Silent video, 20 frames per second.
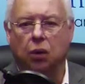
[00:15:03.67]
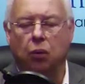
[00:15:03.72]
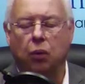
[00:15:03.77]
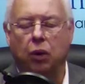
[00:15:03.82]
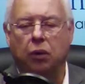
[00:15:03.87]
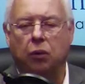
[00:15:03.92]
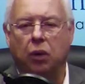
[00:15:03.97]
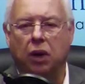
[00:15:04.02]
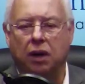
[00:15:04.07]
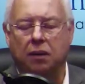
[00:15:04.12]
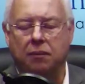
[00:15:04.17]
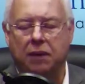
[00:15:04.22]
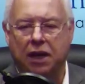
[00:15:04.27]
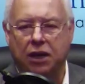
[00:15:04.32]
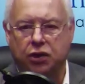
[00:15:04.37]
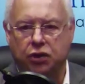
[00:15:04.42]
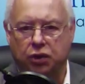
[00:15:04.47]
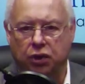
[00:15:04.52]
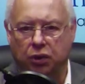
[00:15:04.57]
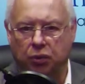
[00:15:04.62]
We want to
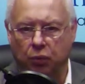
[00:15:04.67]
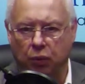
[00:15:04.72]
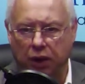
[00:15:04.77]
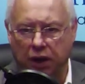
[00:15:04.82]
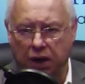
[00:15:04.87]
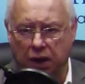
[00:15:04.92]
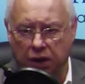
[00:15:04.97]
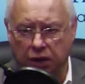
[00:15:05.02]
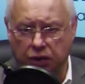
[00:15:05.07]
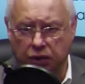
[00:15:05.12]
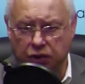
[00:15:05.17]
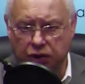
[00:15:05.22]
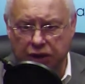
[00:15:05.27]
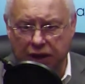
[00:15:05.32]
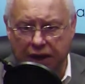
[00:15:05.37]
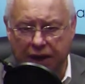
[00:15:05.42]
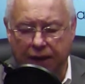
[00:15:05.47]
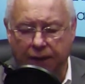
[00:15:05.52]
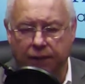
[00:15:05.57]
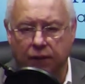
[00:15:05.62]
make sure we
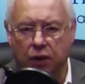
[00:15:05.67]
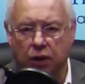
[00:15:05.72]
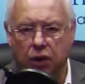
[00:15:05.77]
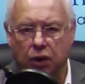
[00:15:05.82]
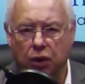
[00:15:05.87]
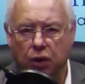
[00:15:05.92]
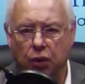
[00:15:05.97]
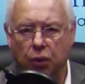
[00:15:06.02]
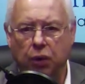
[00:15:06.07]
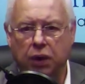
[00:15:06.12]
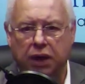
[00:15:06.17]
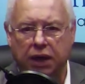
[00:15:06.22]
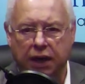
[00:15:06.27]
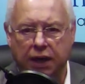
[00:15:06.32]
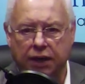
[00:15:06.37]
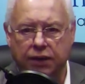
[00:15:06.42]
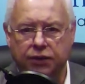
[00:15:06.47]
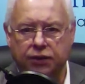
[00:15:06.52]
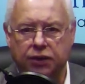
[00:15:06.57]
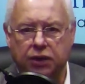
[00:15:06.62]
understand who it
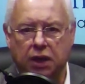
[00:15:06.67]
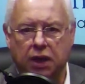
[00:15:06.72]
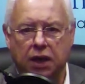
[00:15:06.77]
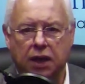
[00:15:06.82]
is